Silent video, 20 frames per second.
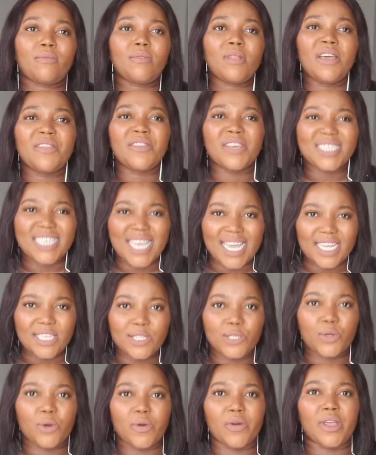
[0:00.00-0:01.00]
The second
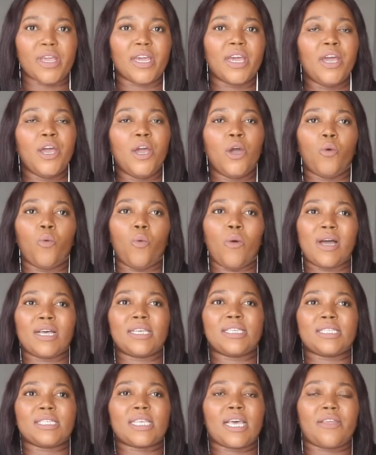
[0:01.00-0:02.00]
story
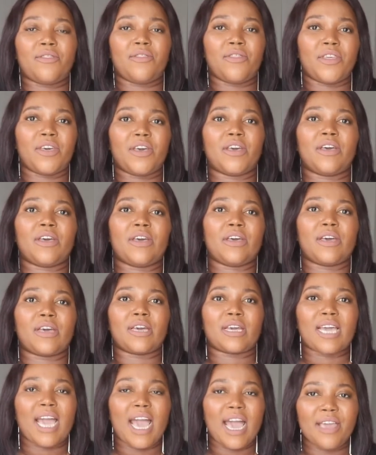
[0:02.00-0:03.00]
was
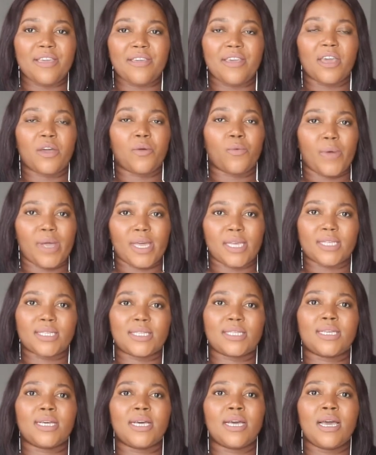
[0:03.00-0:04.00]
the Kanye
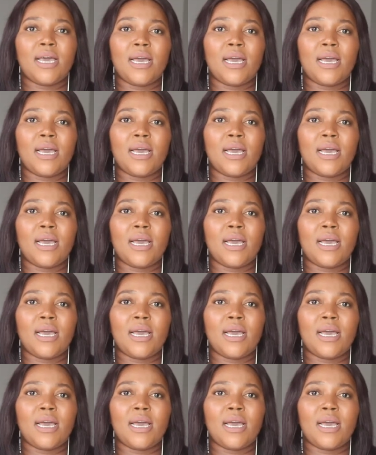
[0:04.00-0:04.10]
West